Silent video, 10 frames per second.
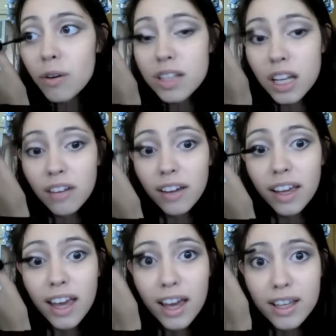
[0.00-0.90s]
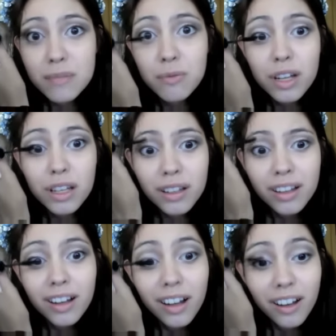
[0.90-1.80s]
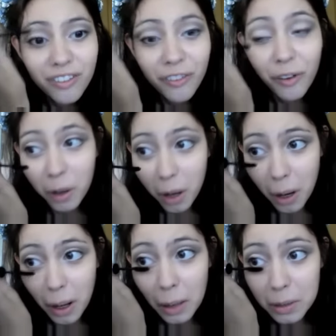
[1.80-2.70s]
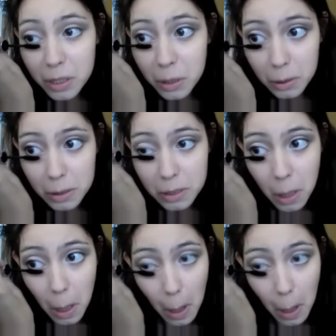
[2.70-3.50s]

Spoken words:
is kind of like hairspray for your eyelashes.